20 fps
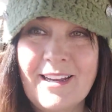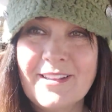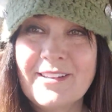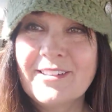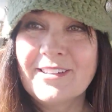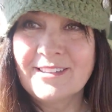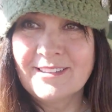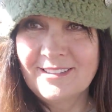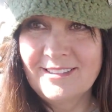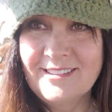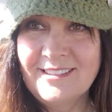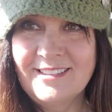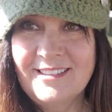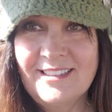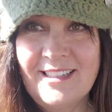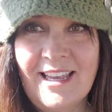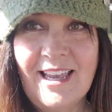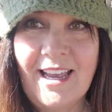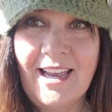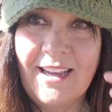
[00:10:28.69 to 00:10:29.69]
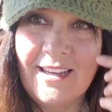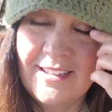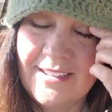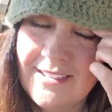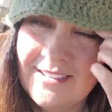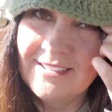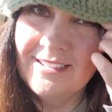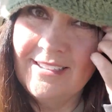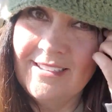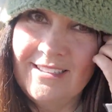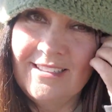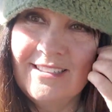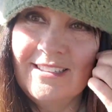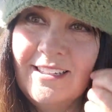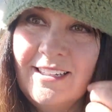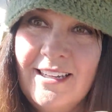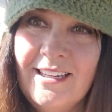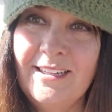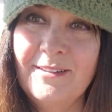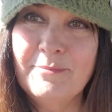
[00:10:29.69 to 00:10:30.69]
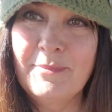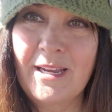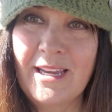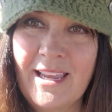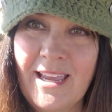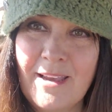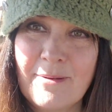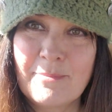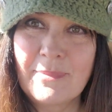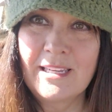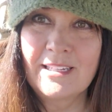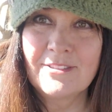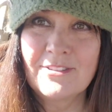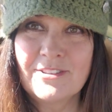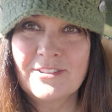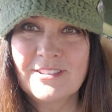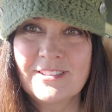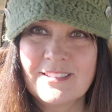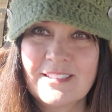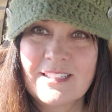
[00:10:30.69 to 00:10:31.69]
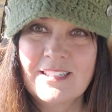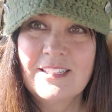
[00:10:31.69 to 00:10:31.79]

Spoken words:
color. Yeah. My hat matches.